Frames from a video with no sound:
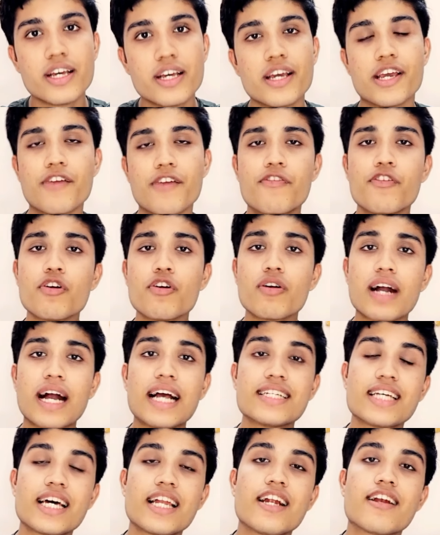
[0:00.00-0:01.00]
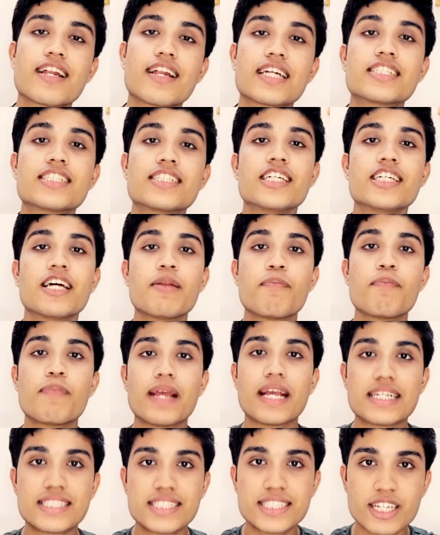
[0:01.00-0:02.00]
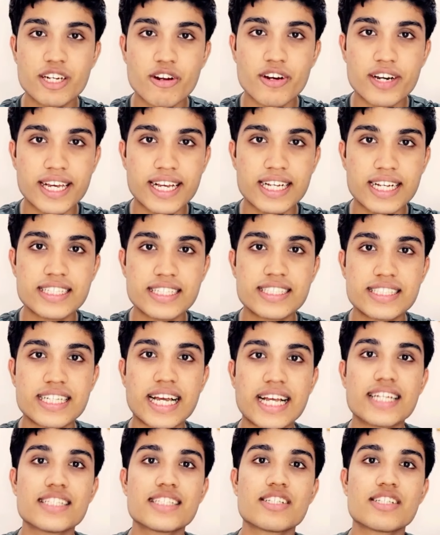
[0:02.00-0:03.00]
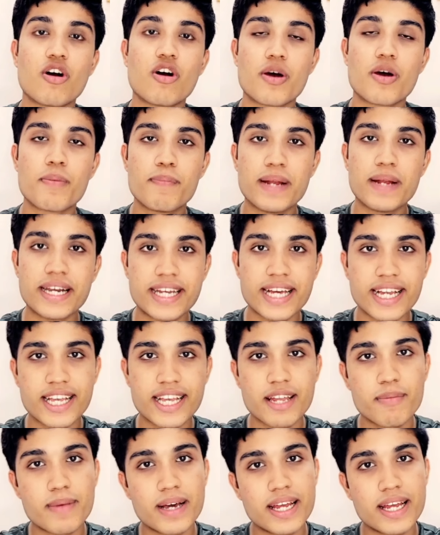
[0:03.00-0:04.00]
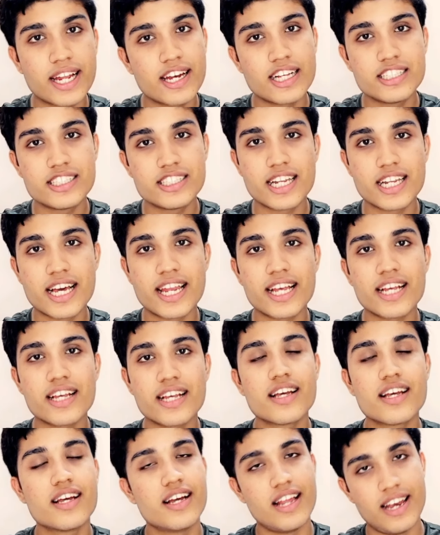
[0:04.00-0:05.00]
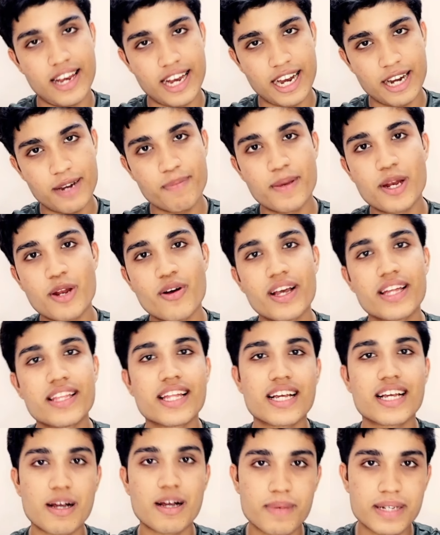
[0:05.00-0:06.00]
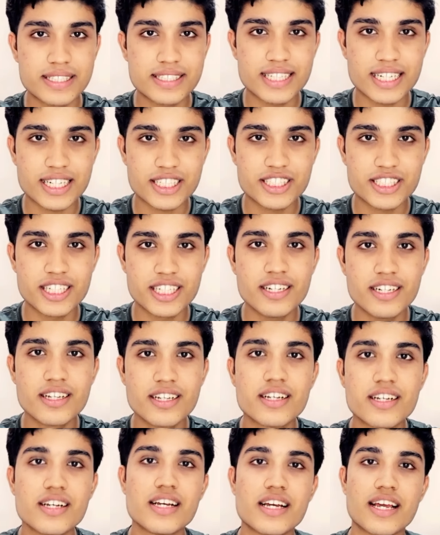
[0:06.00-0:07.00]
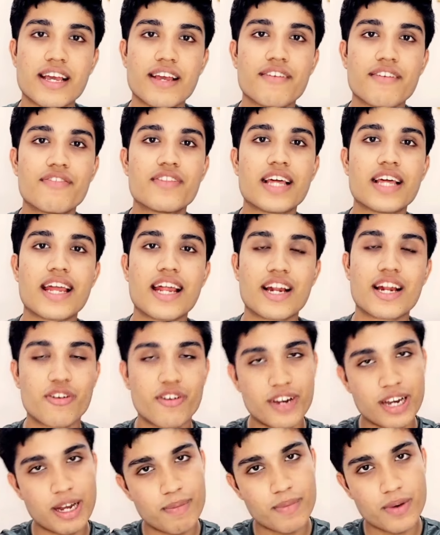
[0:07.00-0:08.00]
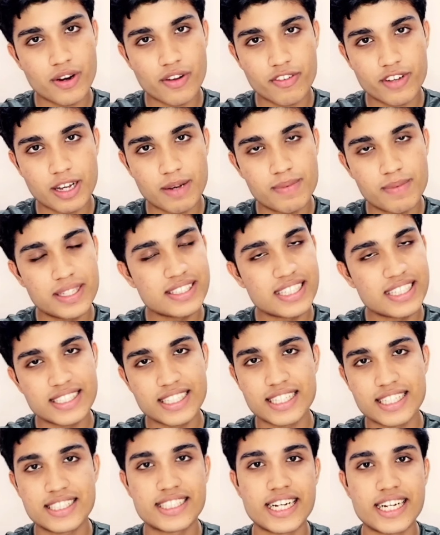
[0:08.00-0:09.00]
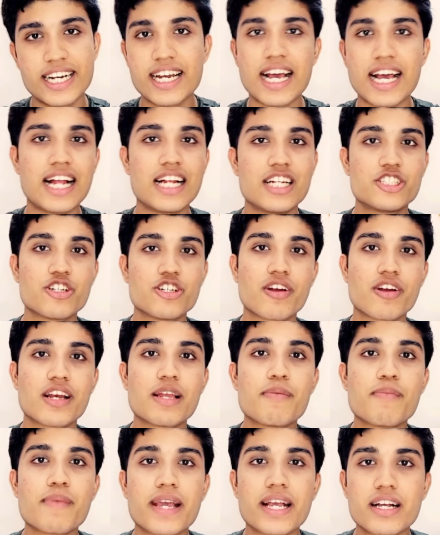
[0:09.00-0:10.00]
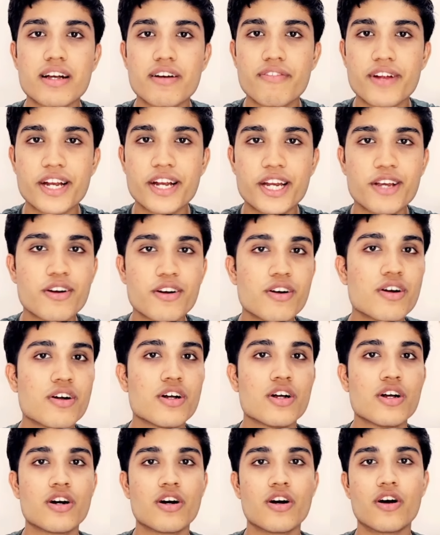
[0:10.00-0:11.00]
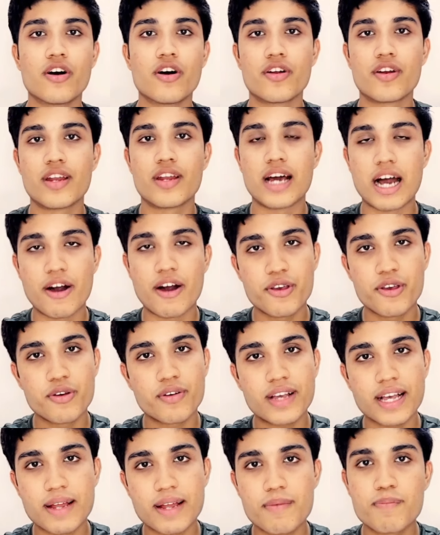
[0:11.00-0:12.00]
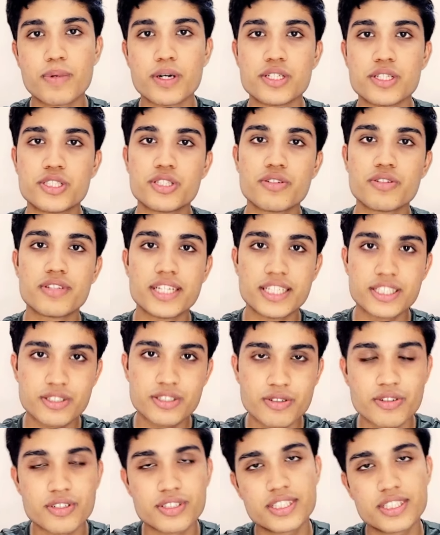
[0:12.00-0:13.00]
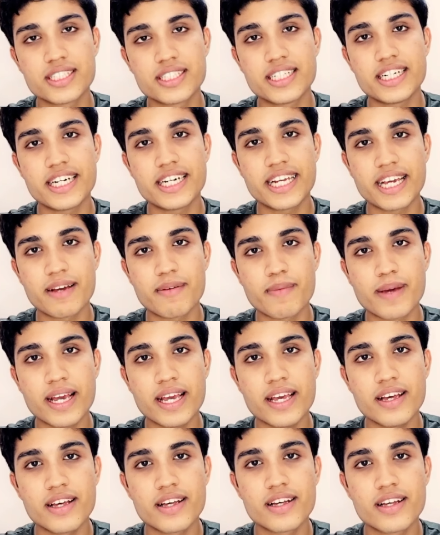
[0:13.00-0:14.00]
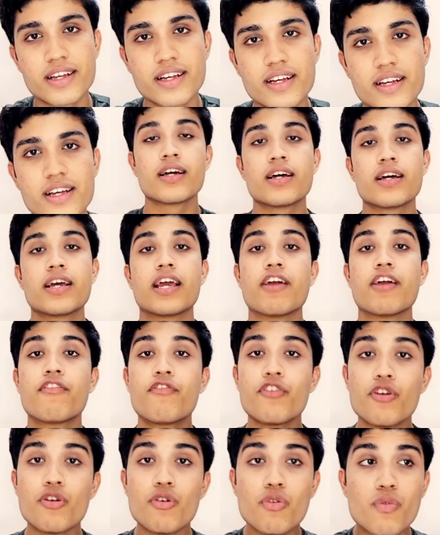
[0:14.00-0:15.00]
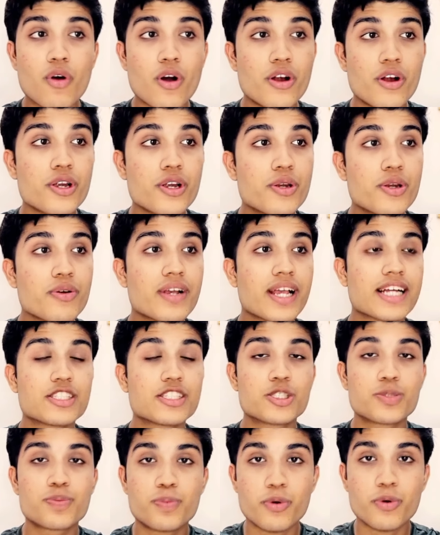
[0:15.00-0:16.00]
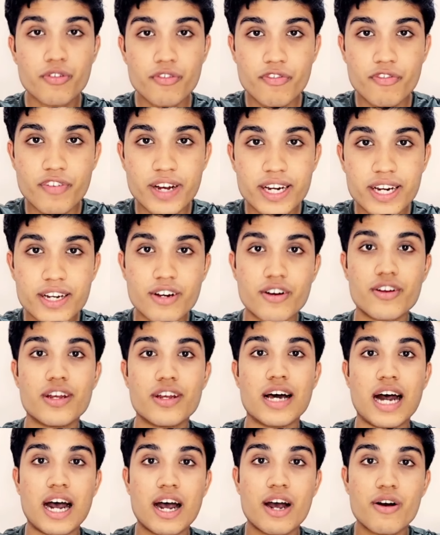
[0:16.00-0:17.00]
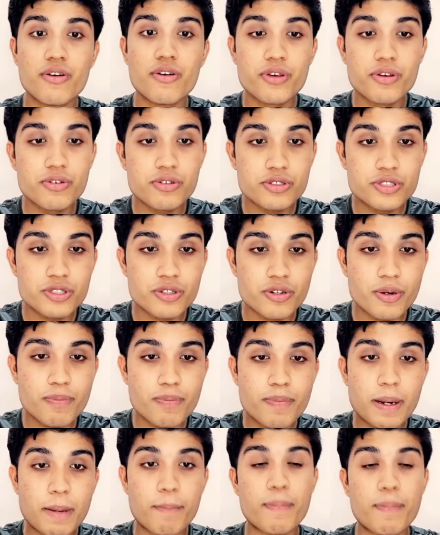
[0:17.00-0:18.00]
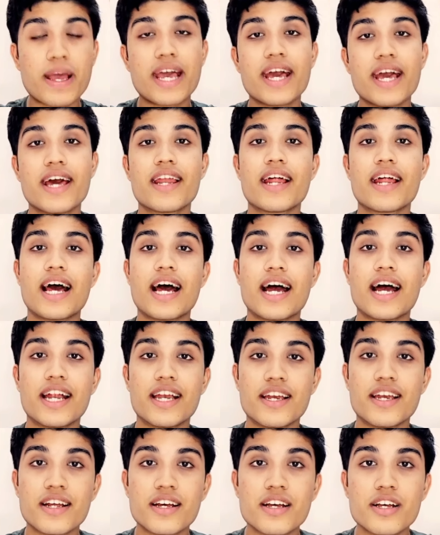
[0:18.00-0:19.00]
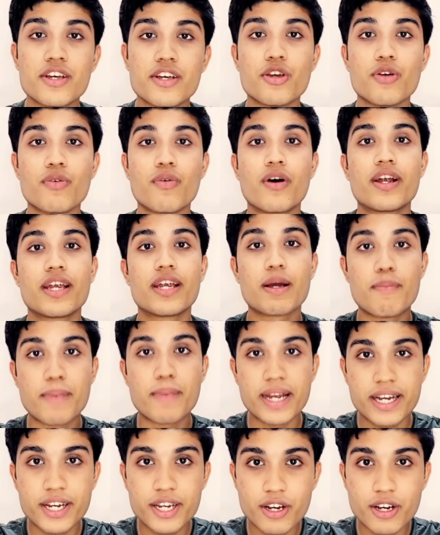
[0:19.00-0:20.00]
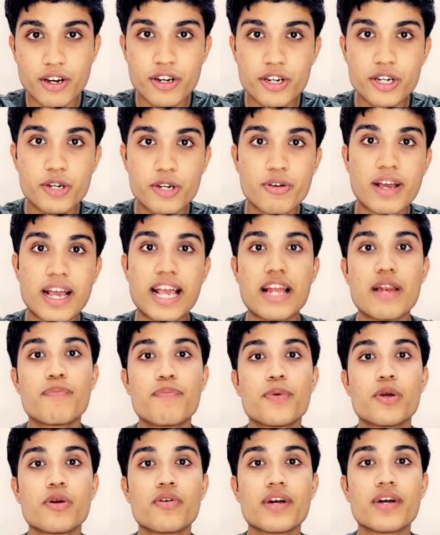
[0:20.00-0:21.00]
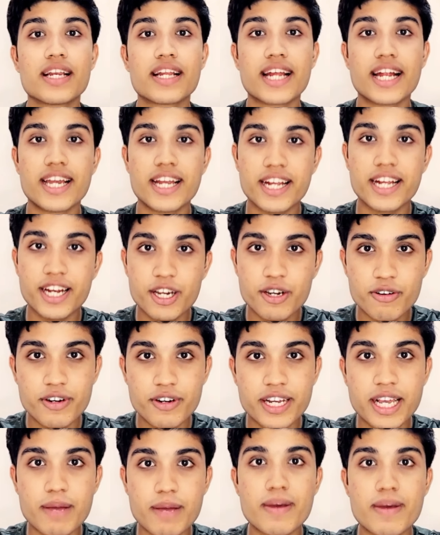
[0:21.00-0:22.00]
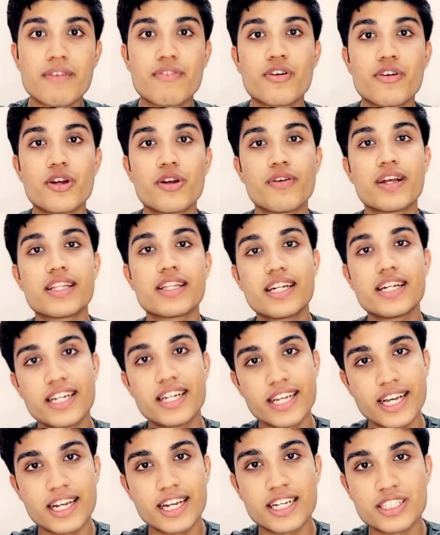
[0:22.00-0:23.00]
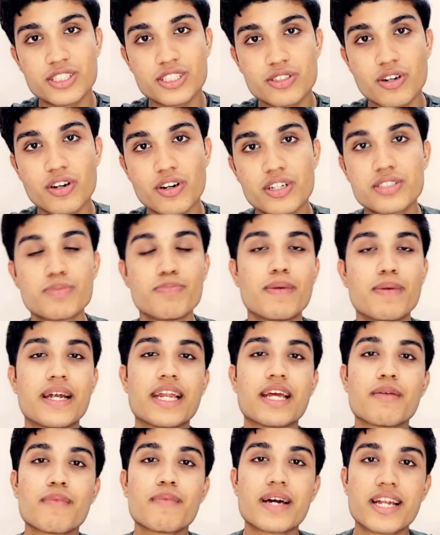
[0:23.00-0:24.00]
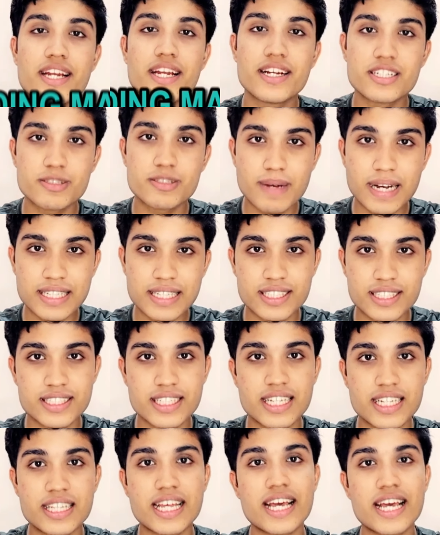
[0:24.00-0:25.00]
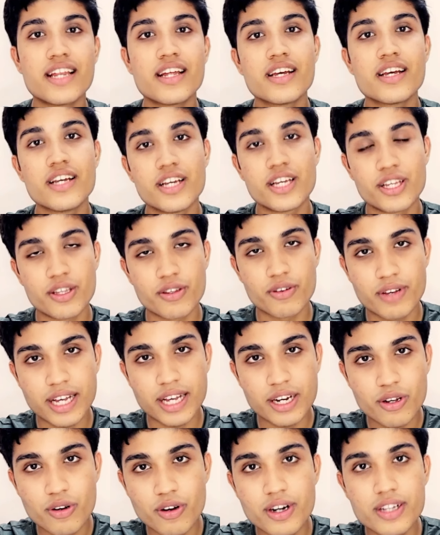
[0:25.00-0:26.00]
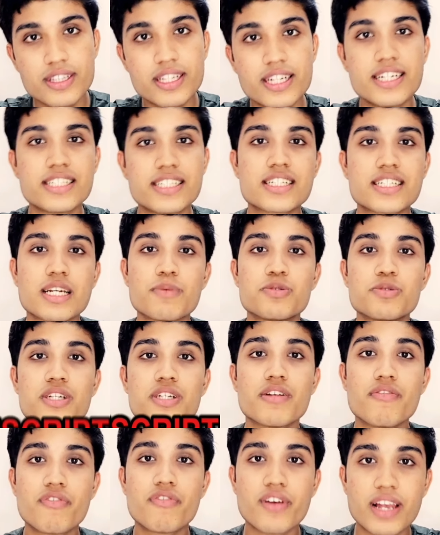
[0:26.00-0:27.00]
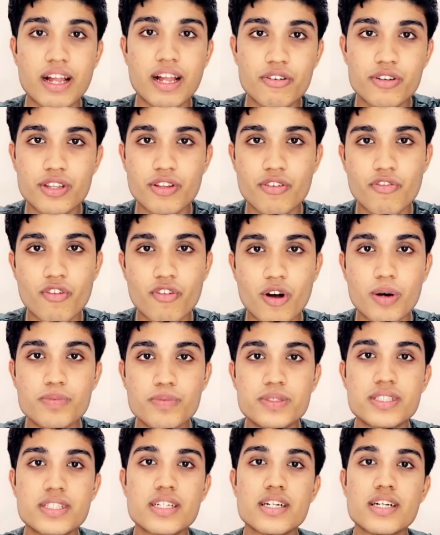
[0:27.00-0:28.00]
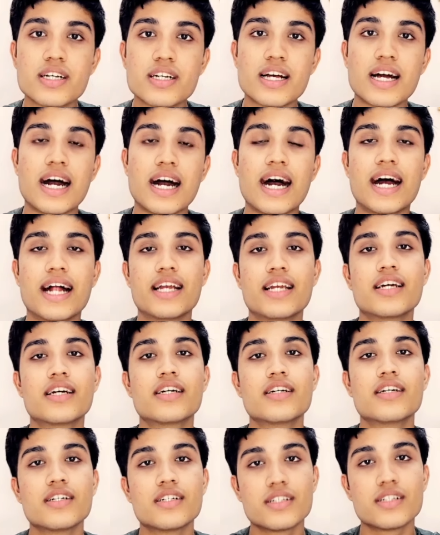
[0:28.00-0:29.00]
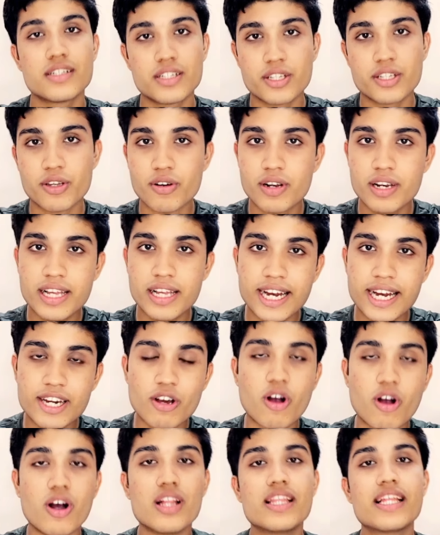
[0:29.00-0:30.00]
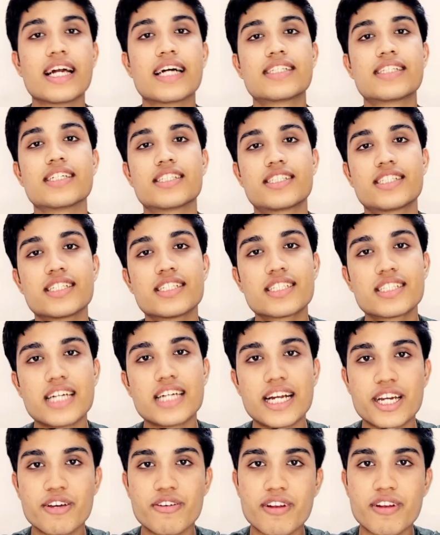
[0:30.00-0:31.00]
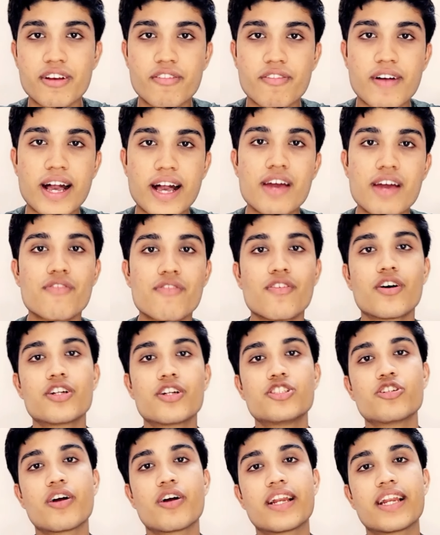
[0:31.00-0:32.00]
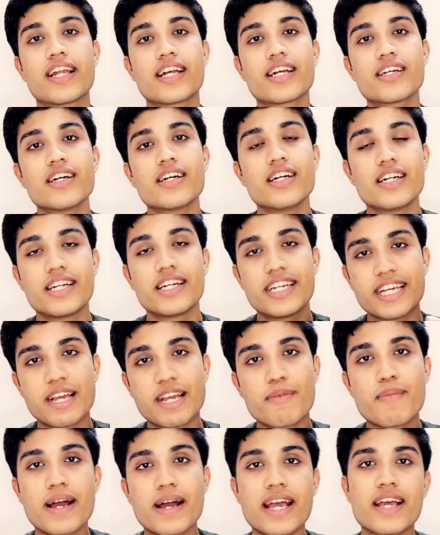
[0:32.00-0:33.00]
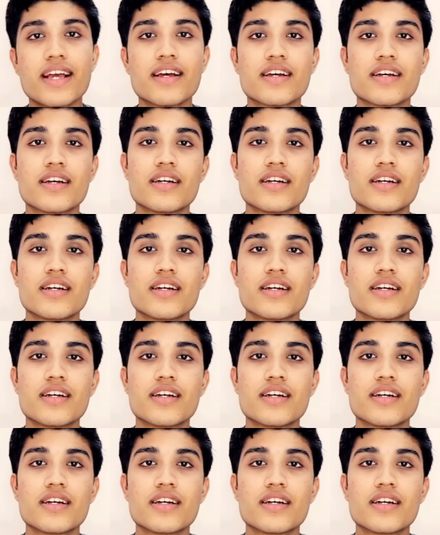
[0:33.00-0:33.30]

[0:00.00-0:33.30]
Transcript: If you guys are interested in BSc Nautical Science or BTech in Marine Engineering, let me know in the comment section. If there are good number of comments, as I said, I'll surely make a video on how you can pursue these courses in TMI. If you want to get spoon-fed on how you should prepare and you want a mentor to help you in getting into TMI for doing the DNS course, budding mariners batches are there. You can go on the description, fill out the forms, and you will get all the assistance that you require for joining TMI